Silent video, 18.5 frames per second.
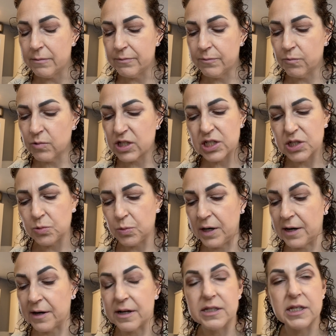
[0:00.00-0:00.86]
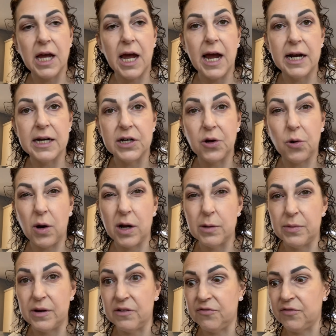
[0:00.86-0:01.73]
which is weird because I added
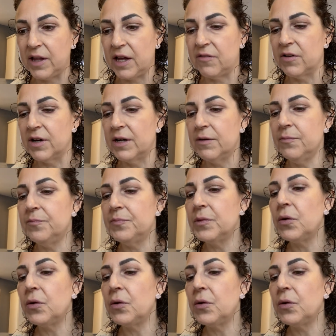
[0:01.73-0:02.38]
quite a bit of flavoring.